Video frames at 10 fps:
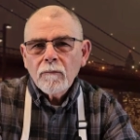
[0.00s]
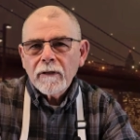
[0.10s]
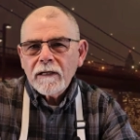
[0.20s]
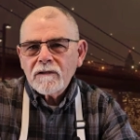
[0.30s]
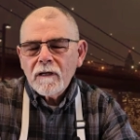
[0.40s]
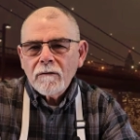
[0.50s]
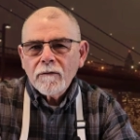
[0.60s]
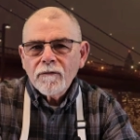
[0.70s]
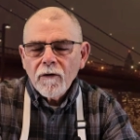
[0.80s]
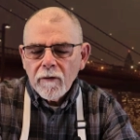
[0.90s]
Well, that
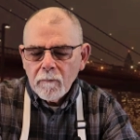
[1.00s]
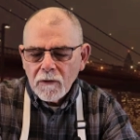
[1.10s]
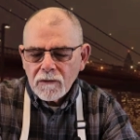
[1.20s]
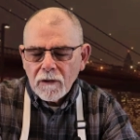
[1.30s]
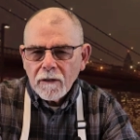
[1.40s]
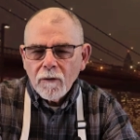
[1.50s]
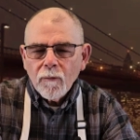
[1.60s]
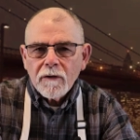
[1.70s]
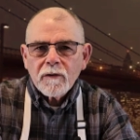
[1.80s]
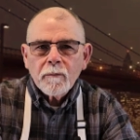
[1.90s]
sounded very much like a
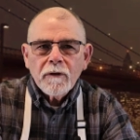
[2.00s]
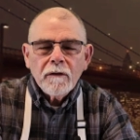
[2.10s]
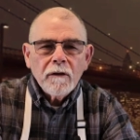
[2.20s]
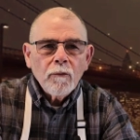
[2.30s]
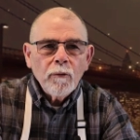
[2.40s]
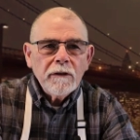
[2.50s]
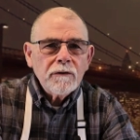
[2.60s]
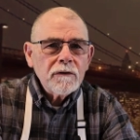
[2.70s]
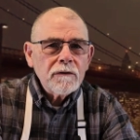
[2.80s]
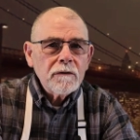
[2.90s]
recipe that we
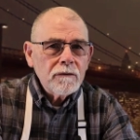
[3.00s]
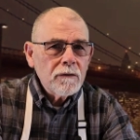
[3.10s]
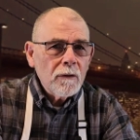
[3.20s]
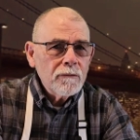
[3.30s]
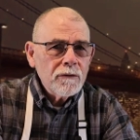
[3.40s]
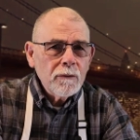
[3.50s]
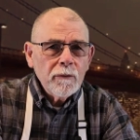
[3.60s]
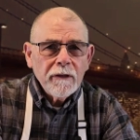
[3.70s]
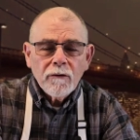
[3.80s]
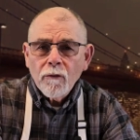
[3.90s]
just showed
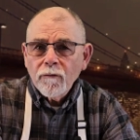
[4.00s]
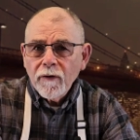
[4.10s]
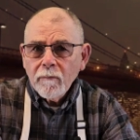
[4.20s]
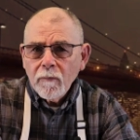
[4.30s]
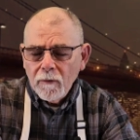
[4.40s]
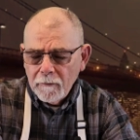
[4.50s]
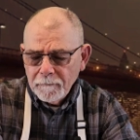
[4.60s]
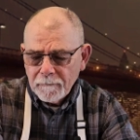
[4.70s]
you in November.